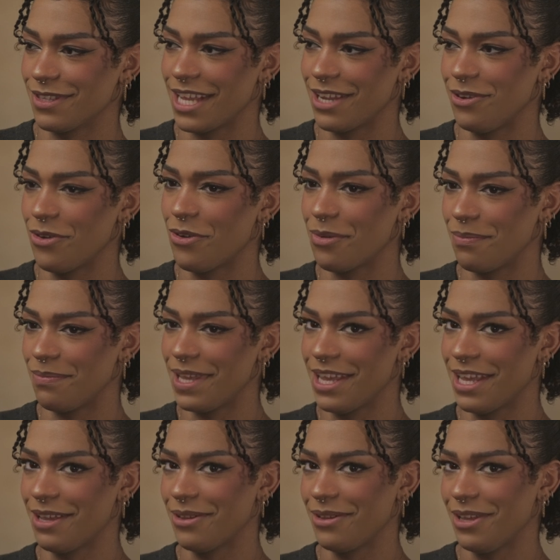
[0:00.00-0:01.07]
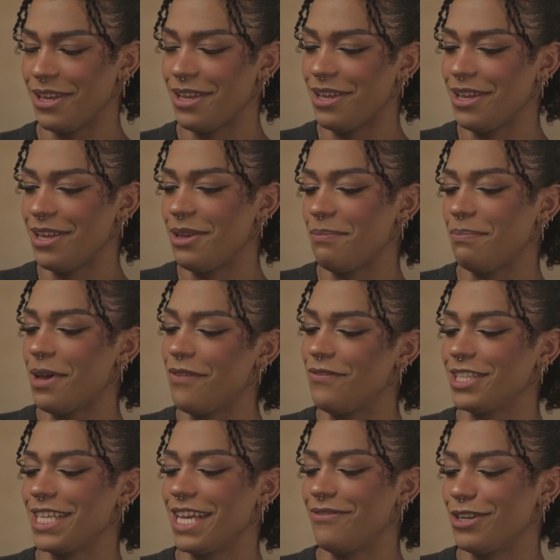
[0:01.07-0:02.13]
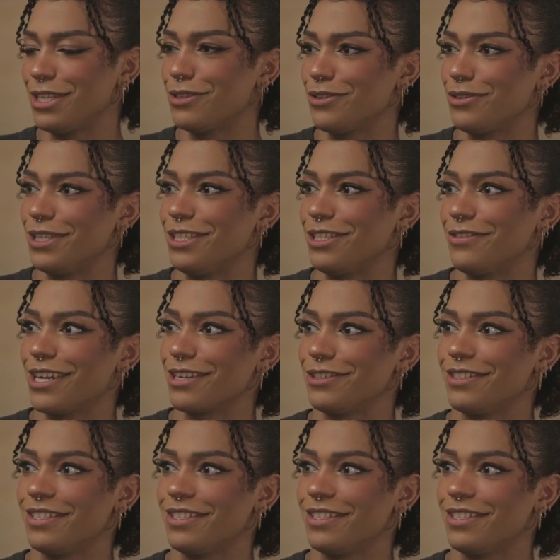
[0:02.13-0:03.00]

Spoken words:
of like not being perfect at every social interaction.